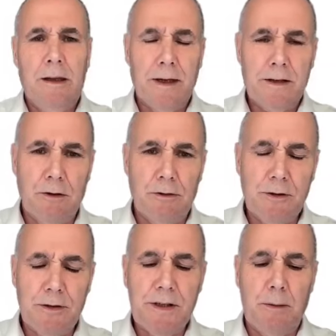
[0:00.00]
Thanks
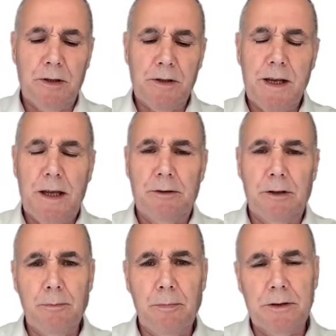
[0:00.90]
also to Sam and Sound,
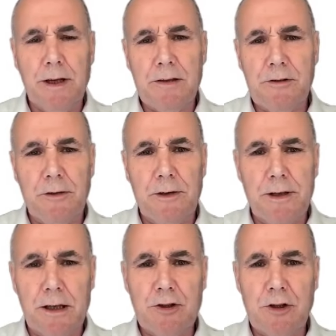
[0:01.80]
and the podcast of the
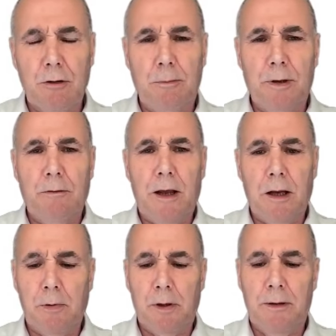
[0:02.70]
day show will be
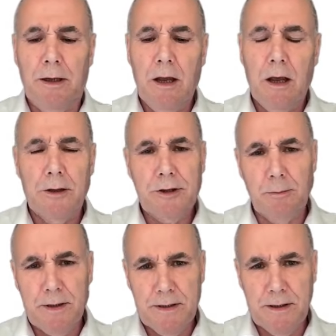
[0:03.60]
available on
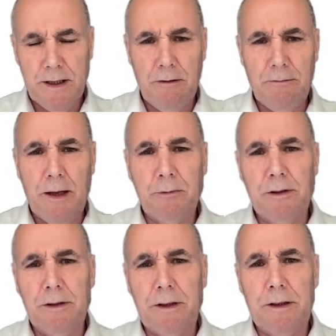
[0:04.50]

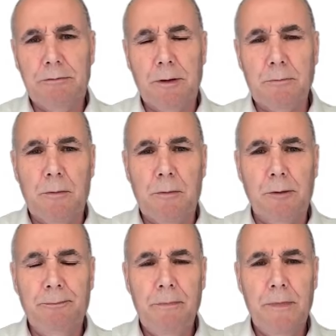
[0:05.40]
dublincityfm.ie from
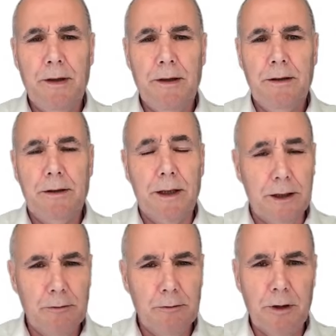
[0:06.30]
tomorrow.
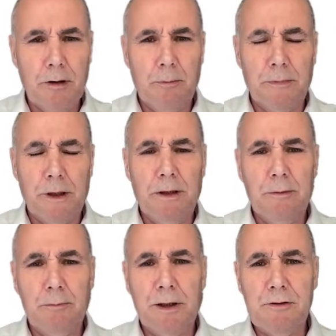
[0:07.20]
Thank you for your company,
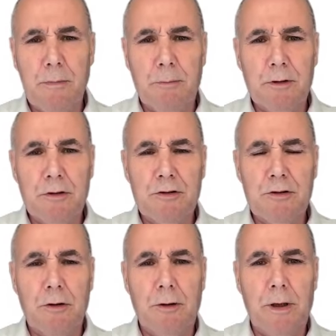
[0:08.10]
and please remember to
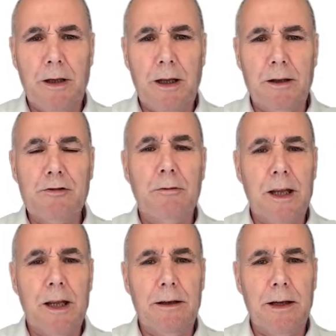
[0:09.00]
join me, Alec Drew,
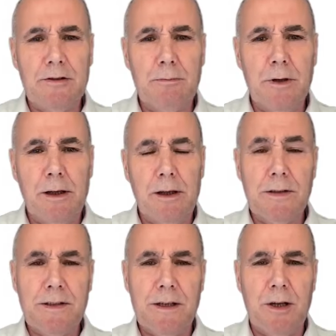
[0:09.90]
again next week at the
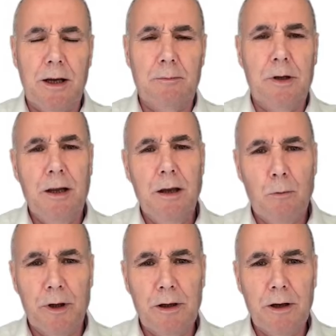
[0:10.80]
same time,
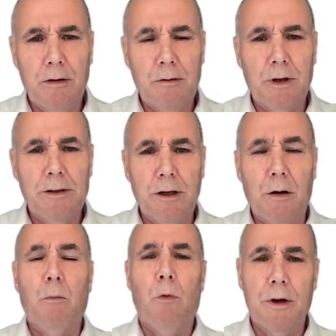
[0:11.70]
1 o'clock, right here
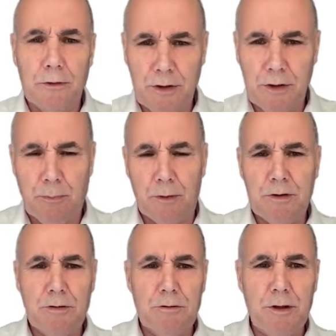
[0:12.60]
on
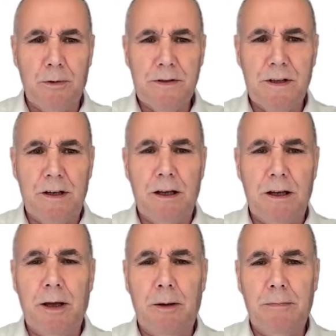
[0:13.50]
103.2 Dublin City
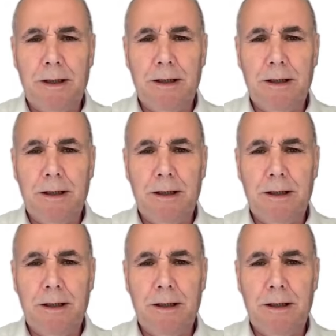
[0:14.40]
FM